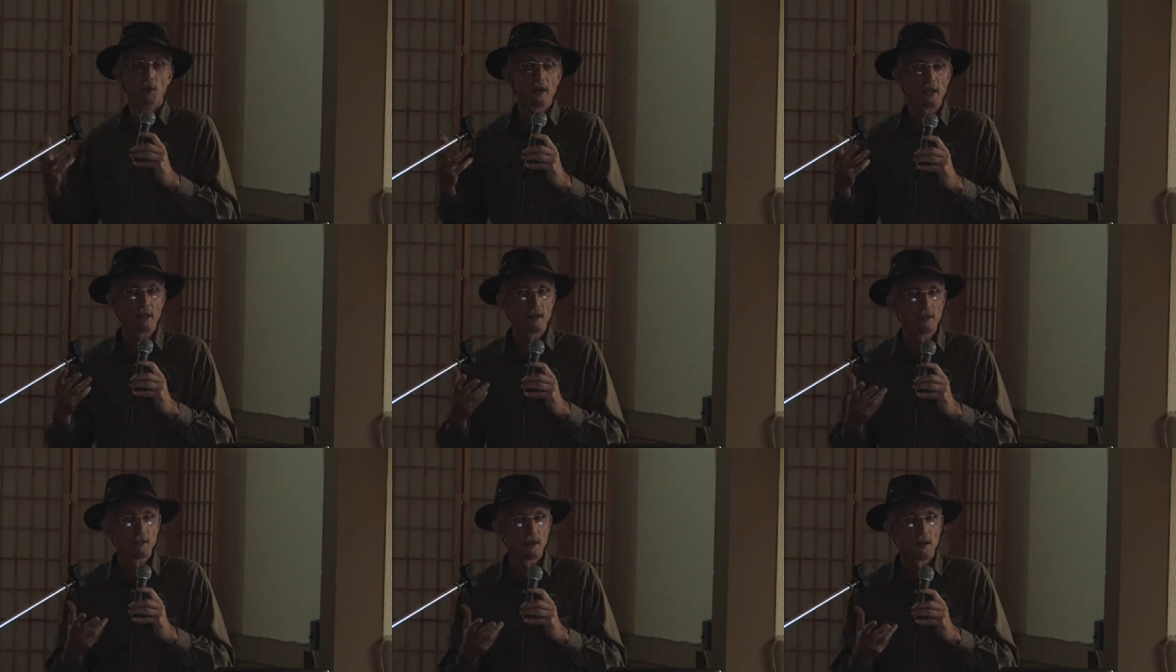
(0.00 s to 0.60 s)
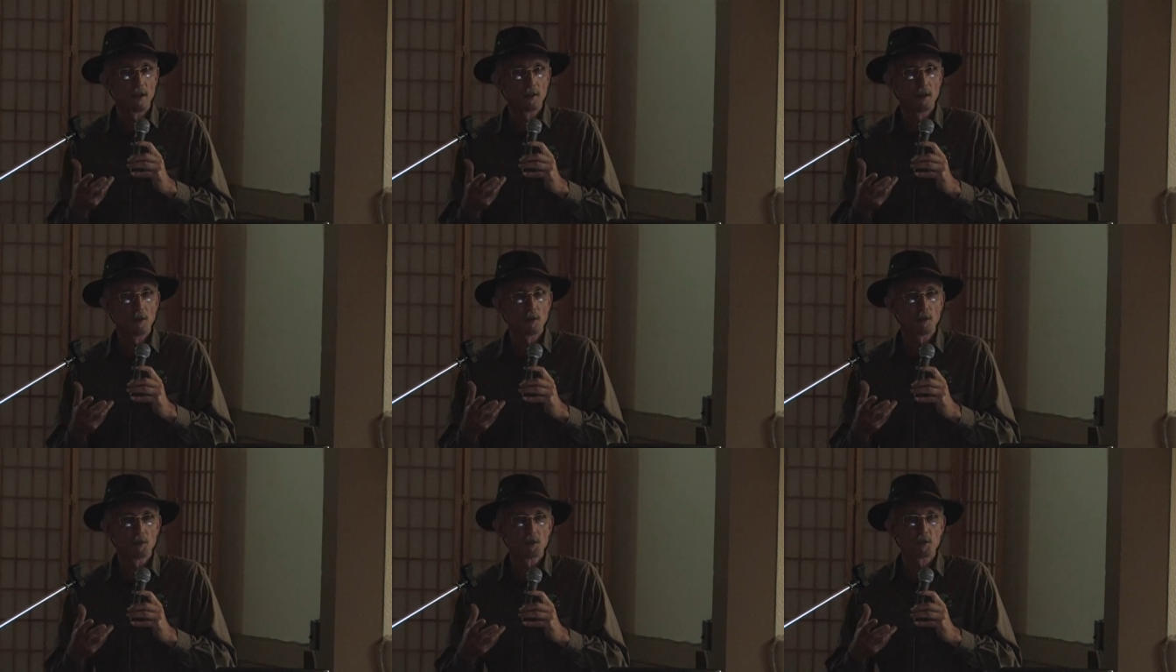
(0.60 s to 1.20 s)
bring in
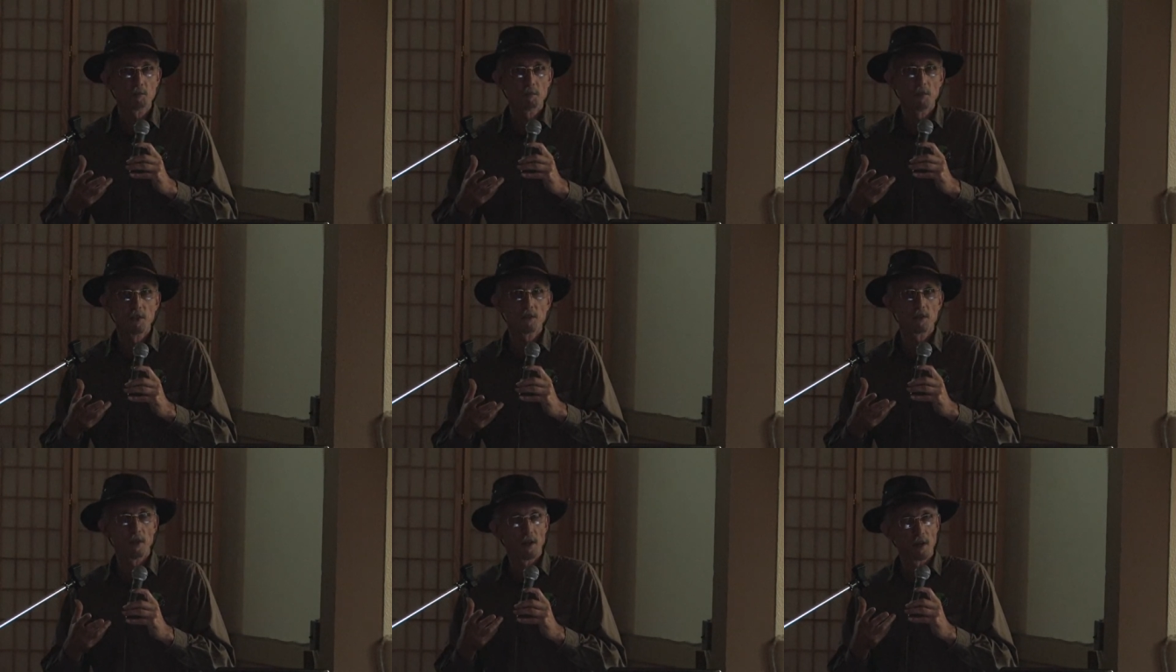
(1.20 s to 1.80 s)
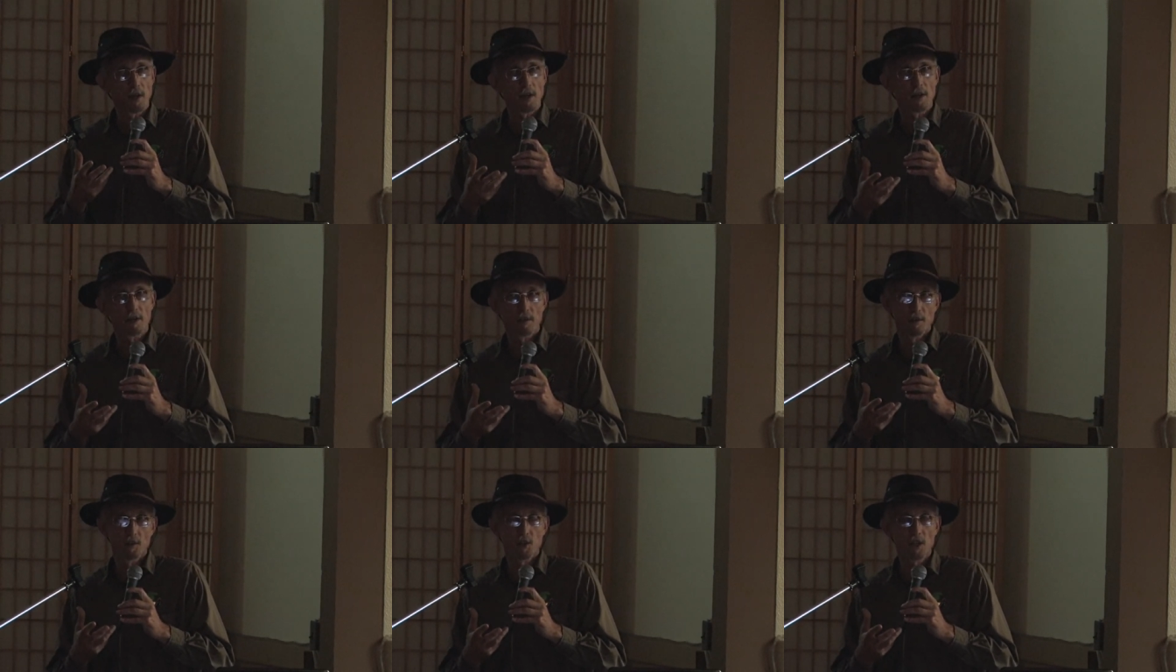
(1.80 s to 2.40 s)
non-local uh,
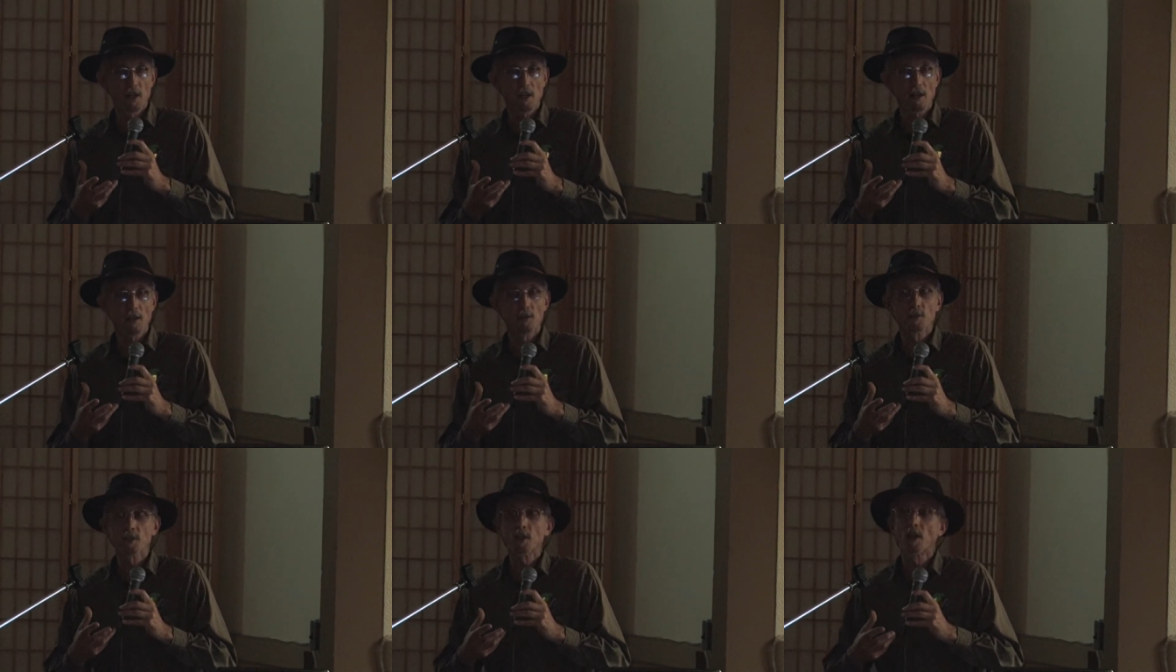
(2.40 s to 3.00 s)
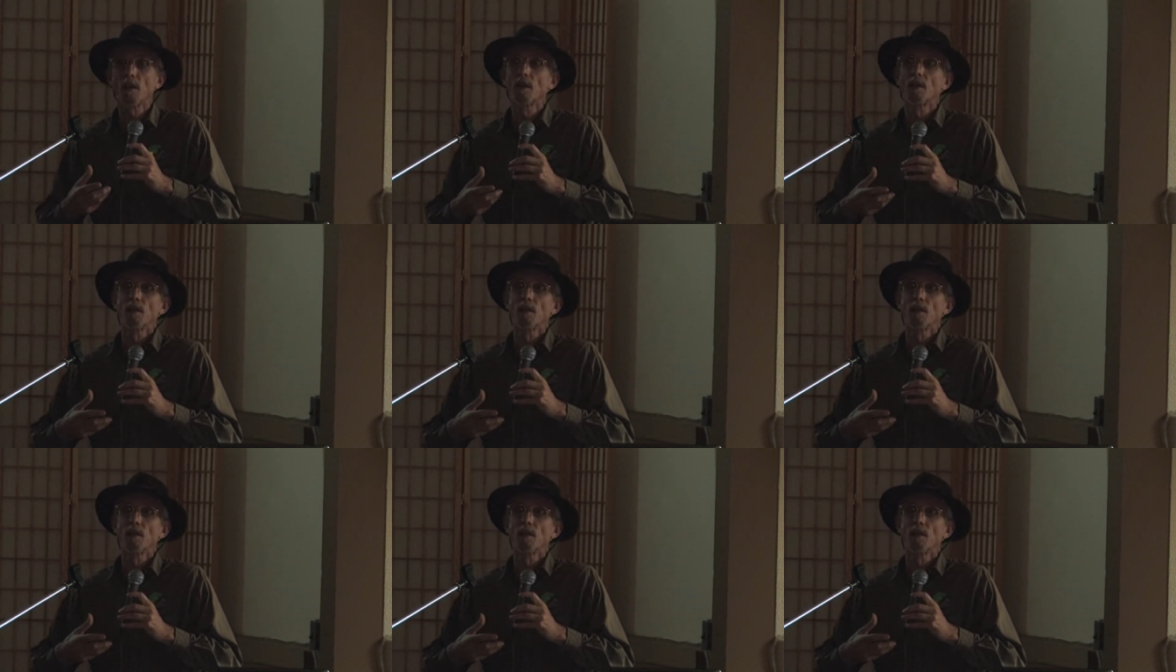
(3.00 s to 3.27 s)
genes,